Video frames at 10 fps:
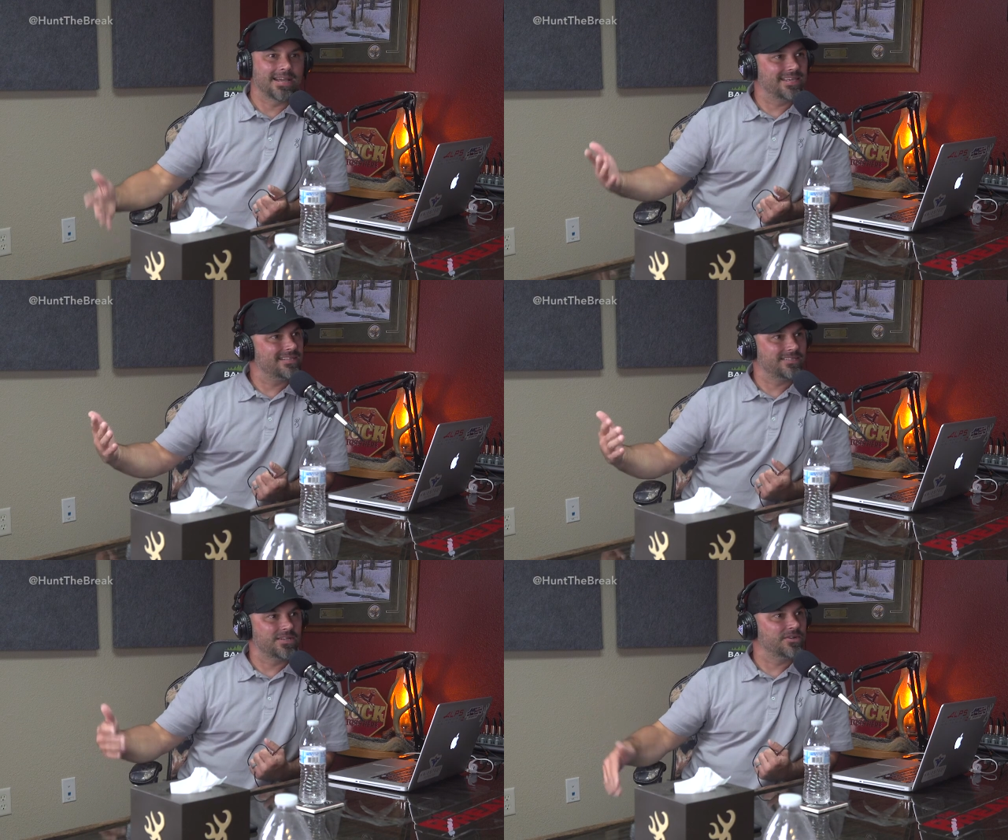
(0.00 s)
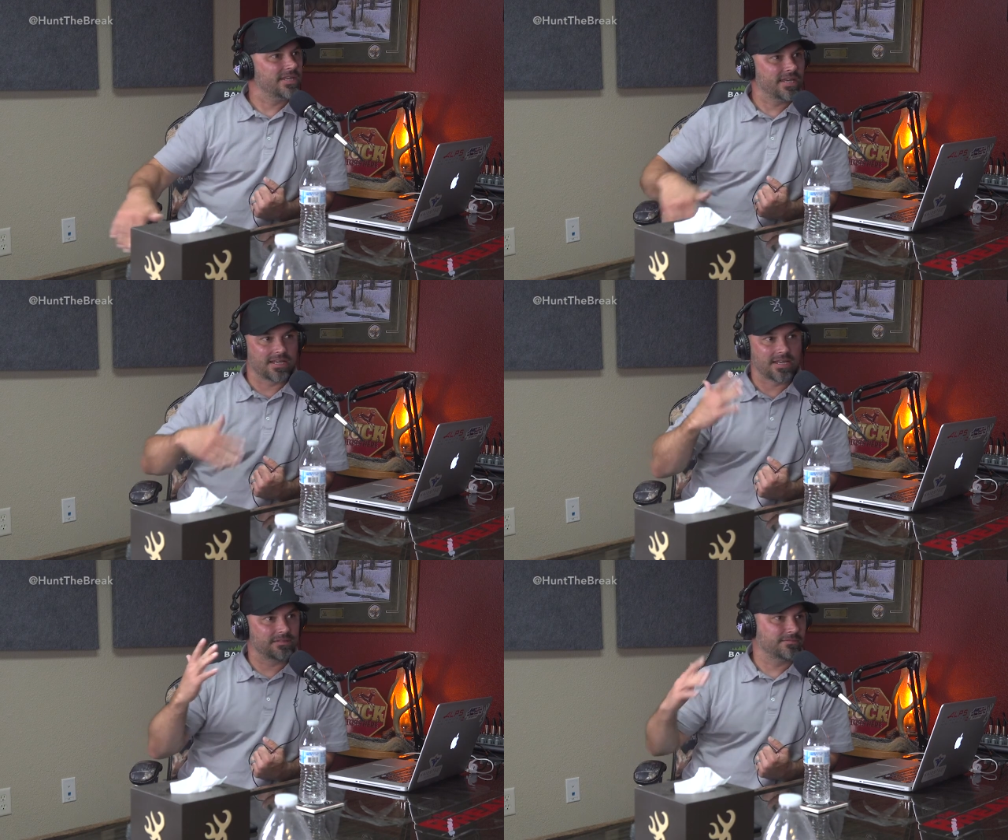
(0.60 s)
I guess so.
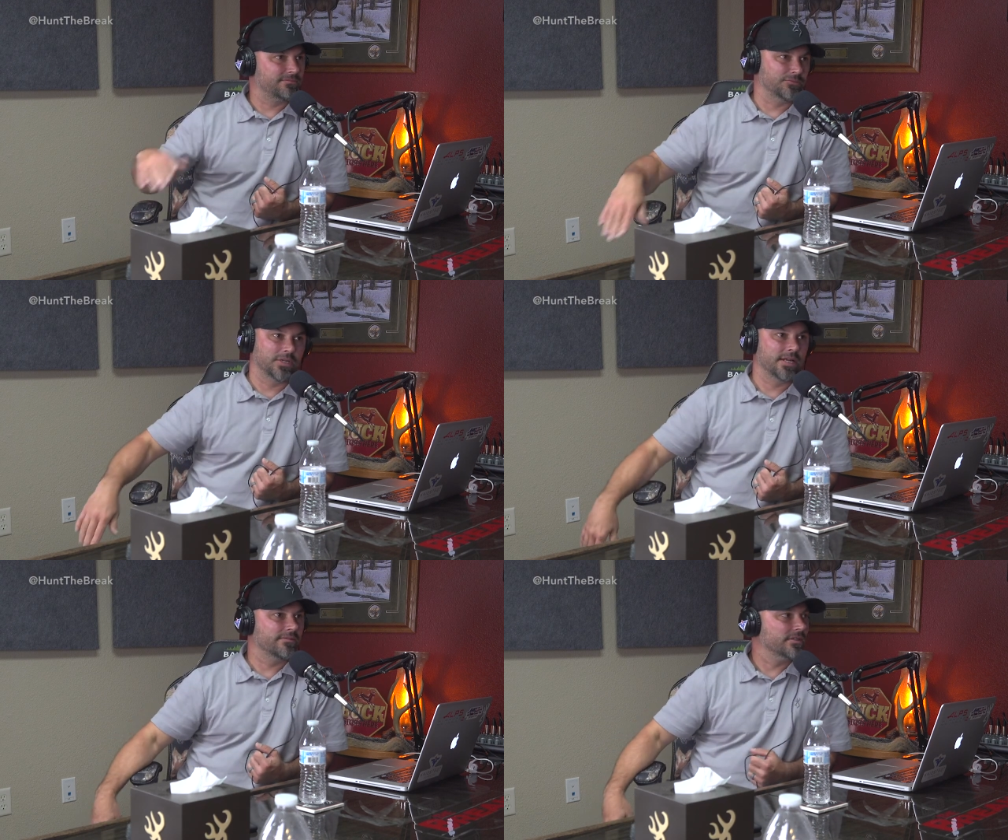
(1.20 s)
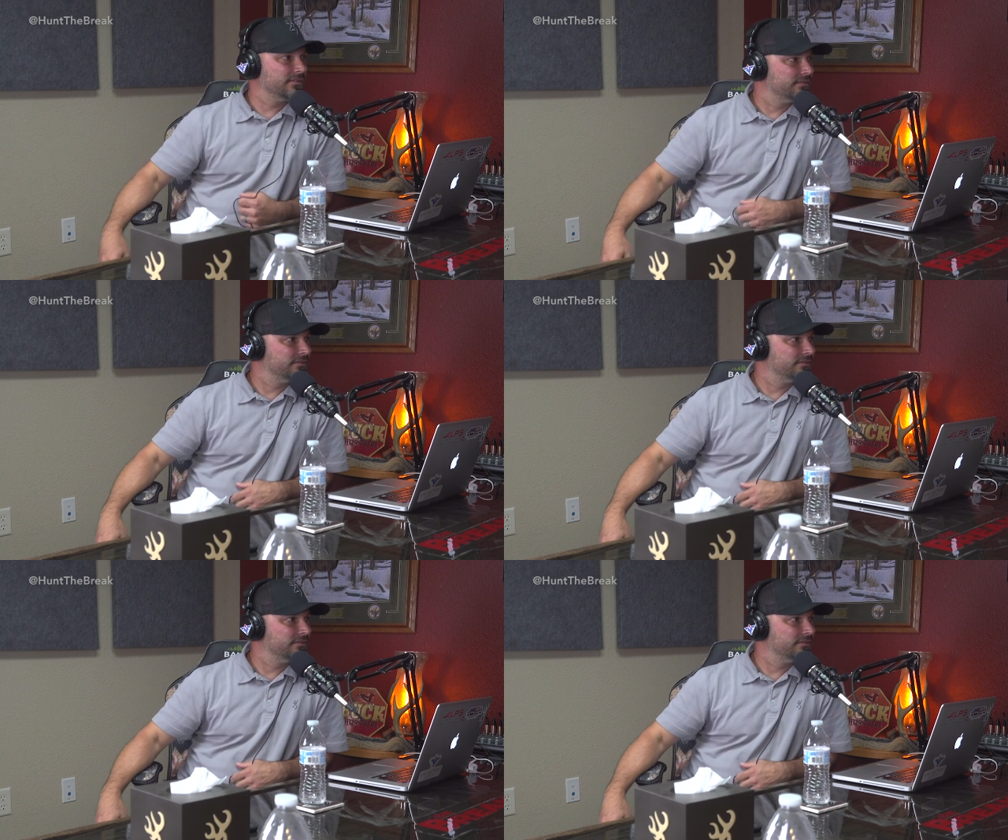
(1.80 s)
Yeah. Whatever.